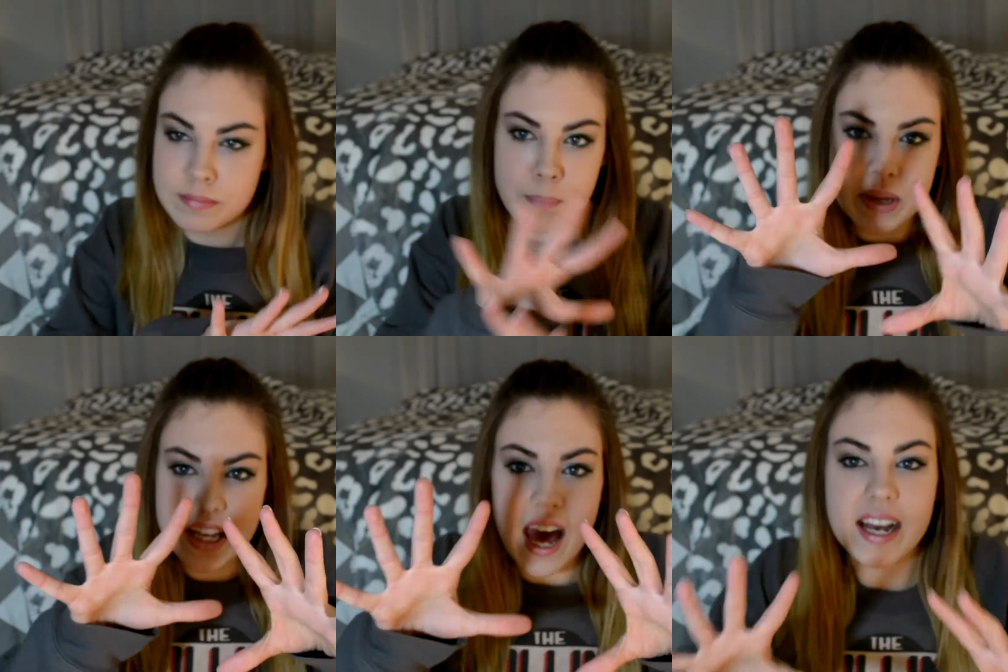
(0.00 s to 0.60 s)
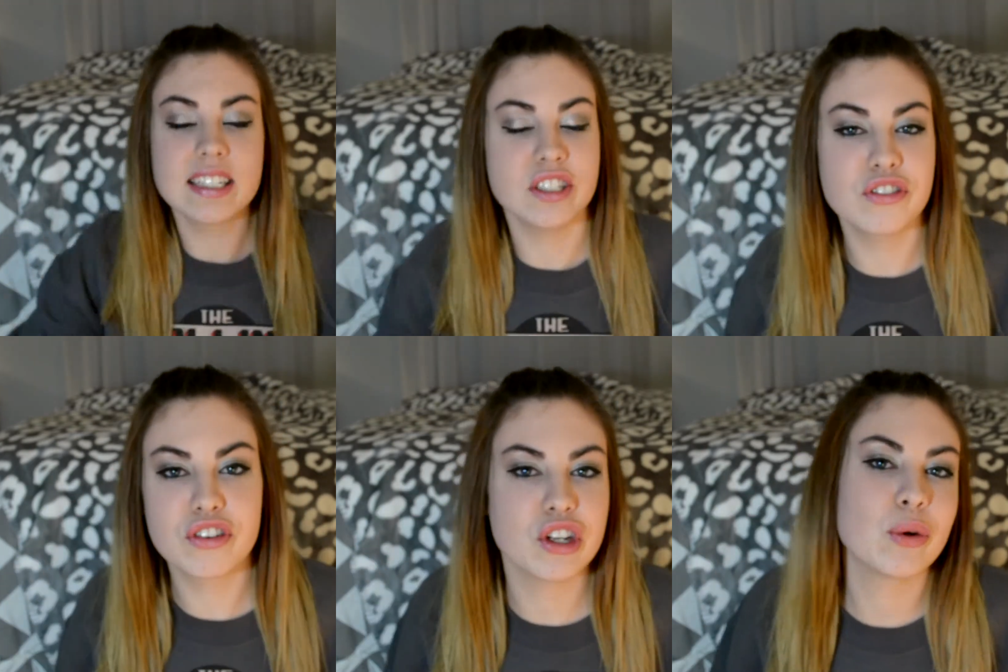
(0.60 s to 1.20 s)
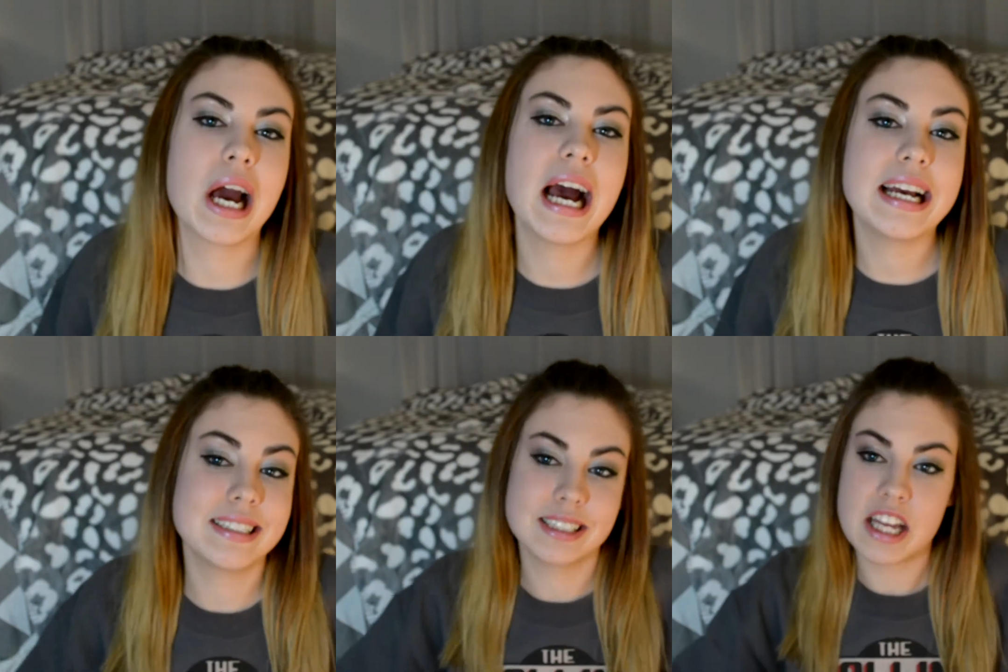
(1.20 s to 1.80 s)
be active for you
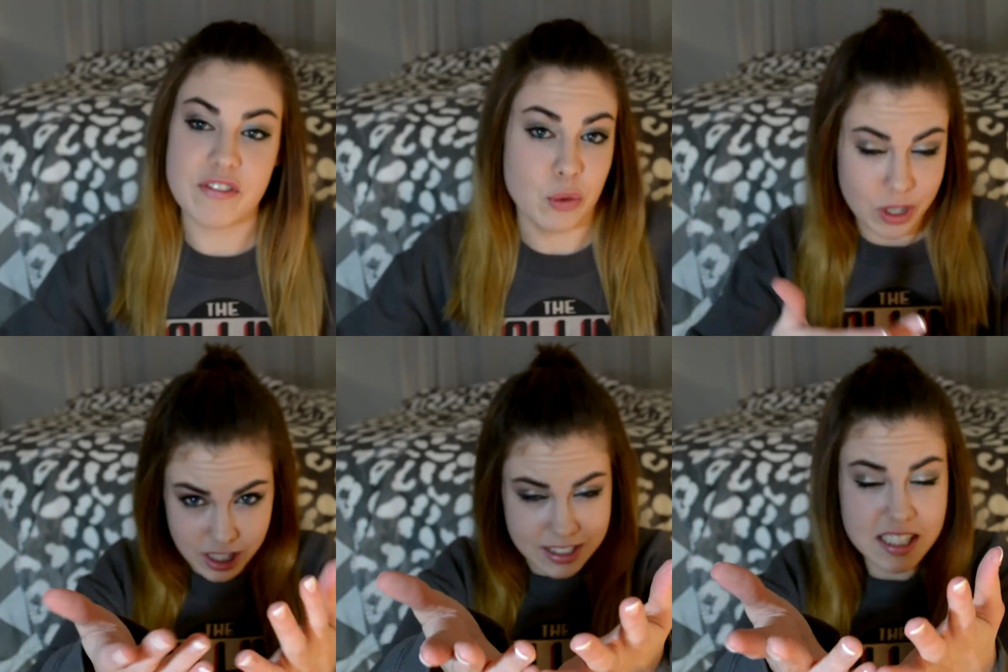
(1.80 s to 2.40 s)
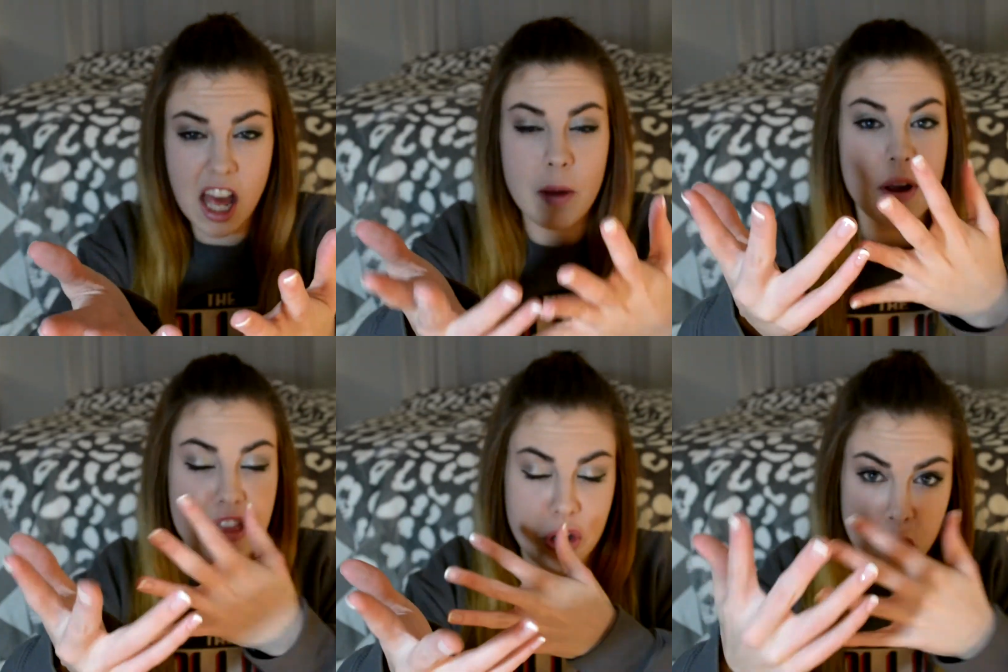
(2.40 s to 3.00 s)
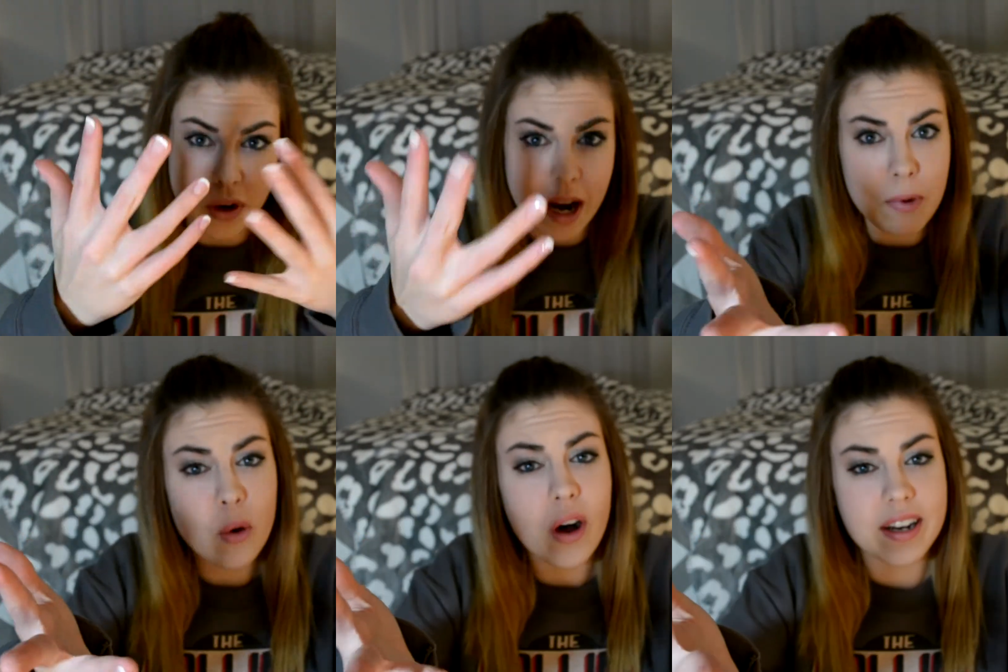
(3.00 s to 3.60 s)
guys couldn't tell by the new
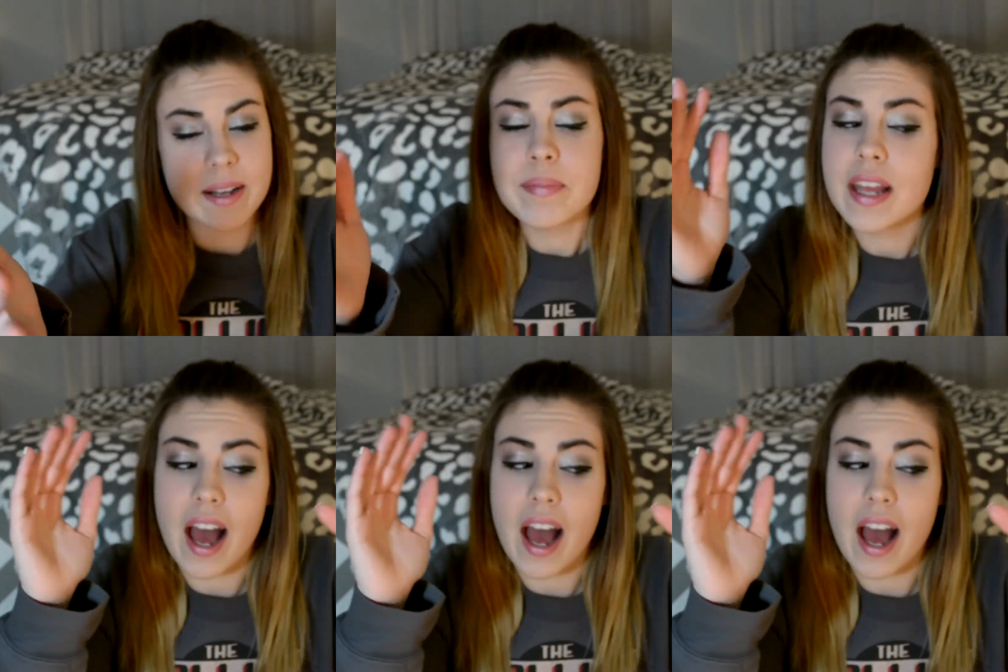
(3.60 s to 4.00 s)
camera quality.